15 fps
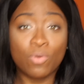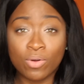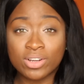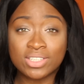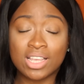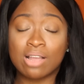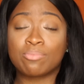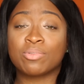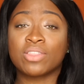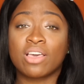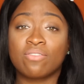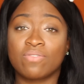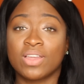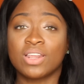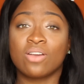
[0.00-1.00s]
For example,
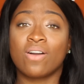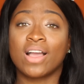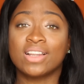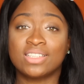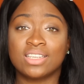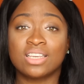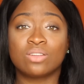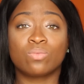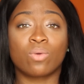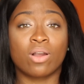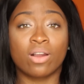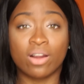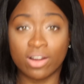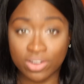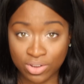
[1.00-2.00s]
that video I did
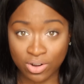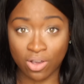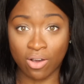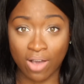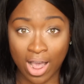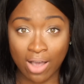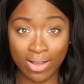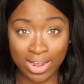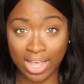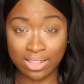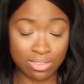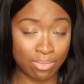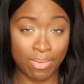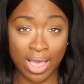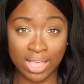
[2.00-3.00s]
where, how I
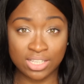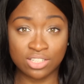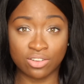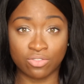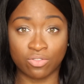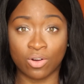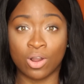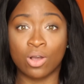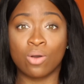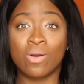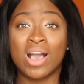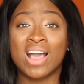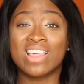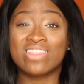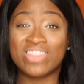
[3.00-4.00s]
got the massive fro,
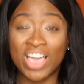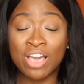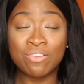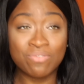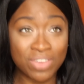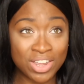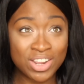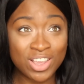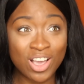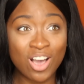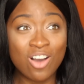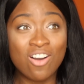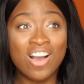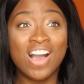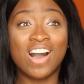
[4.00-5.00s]
that
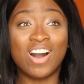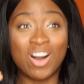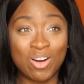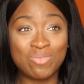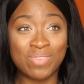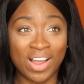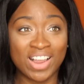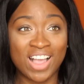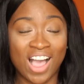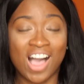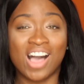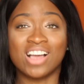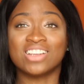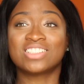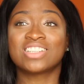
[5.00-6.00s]
video, oh my
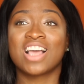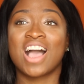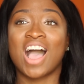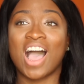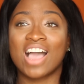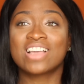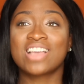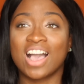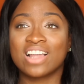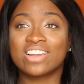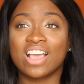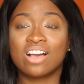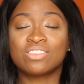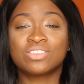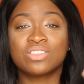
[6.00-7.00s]
gosh. I got
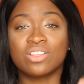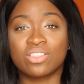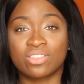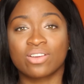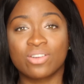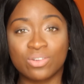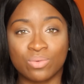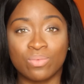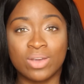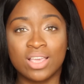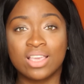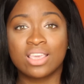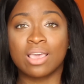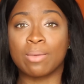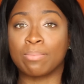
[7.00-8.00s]
down to the 3rd
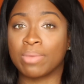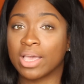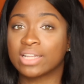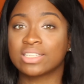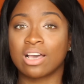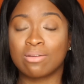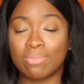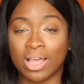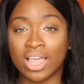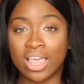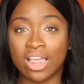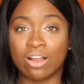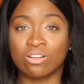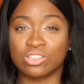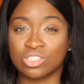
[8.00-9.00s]
week and picked out my
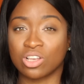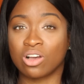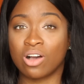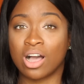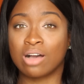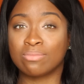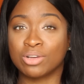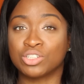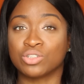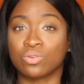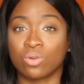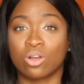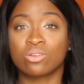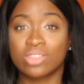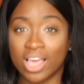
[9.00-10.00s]
hair and saw how much
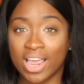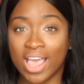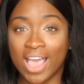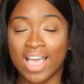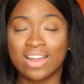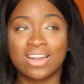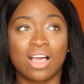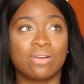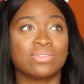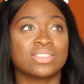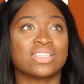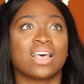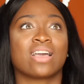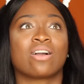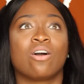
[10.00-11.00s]
growth I had, and I
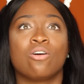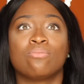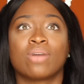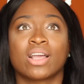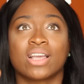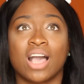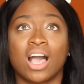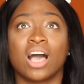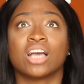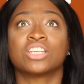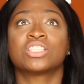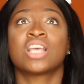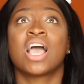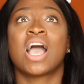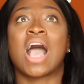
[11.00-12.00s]
was like, oh my gosh,
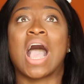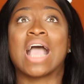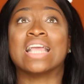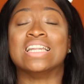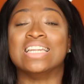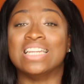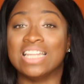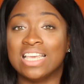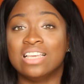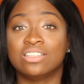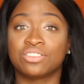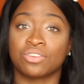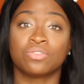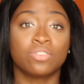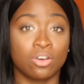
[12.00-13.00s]
I need
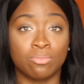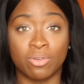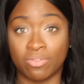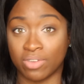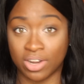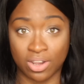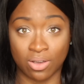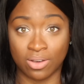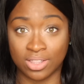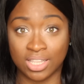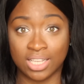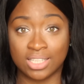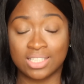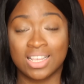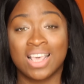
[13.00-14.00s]
to film a video on
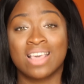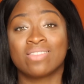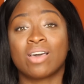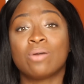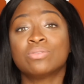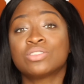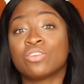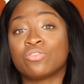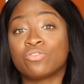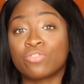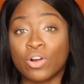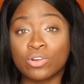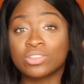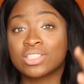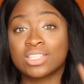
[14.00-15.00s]
this. That was the
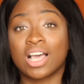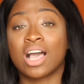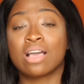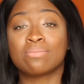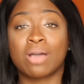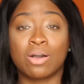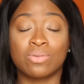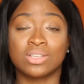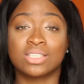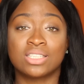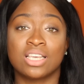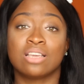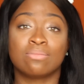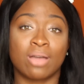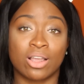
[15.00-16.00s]
first time I was
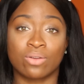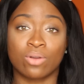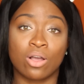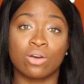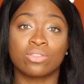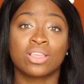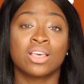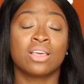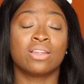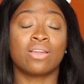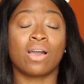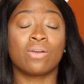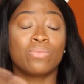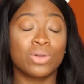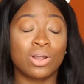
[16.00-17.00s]
seeing my growth.
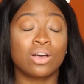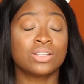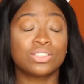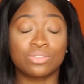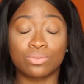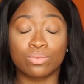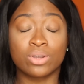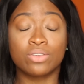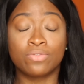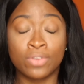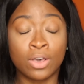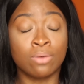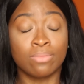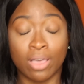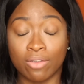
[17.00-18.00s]
Now, I went on to
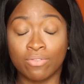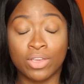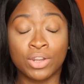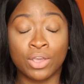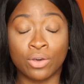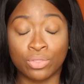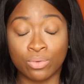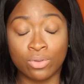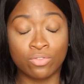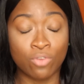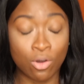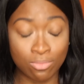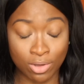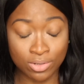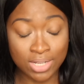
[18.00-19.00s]
refilm that video
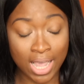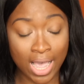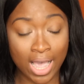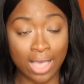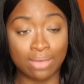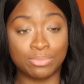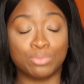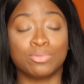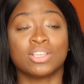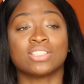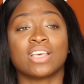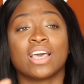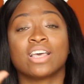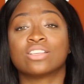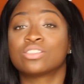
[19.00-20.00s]
3-4 more times because
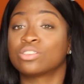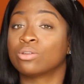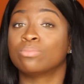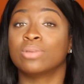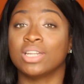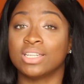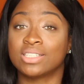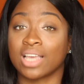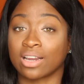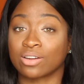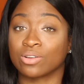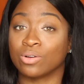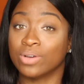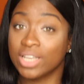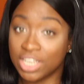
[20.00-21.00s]
I had so many
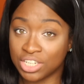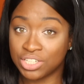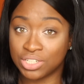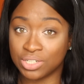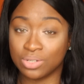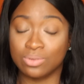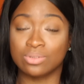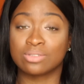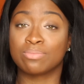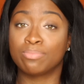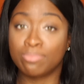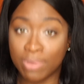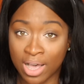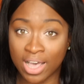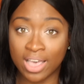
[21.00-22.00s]
technical issues,
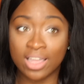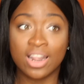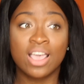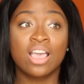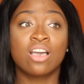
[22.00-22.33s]
but